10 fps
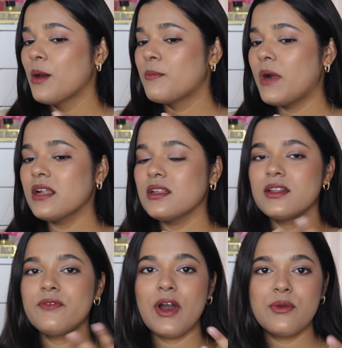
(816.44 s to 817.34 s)
But
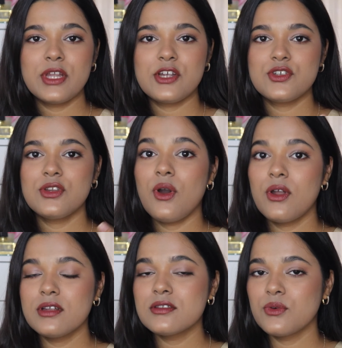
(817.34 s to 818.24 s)
the foundation
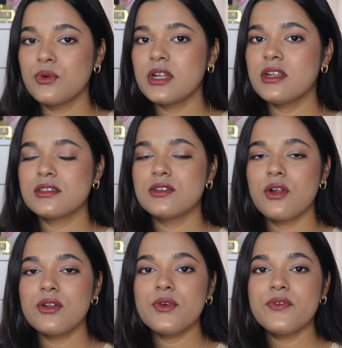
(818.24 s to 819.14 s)
on its own, it does
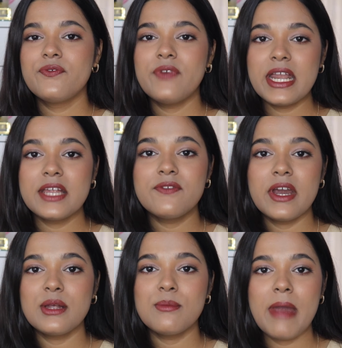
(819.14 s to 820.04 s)
not look very,
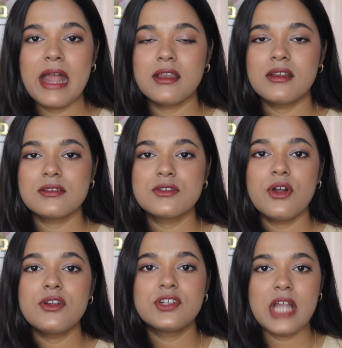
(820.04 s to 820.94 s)
very matte. It does
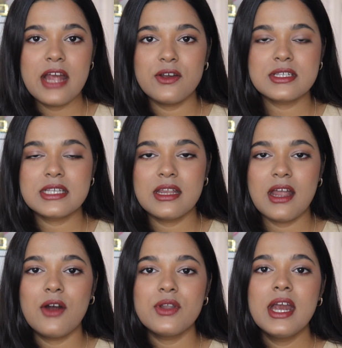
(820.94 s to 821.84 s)
not dry your skin
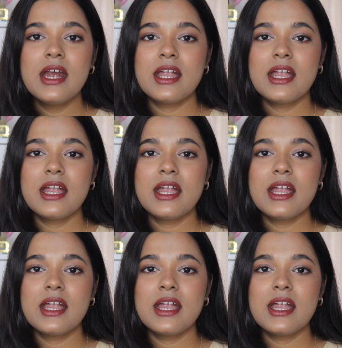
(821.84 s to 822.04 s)
out.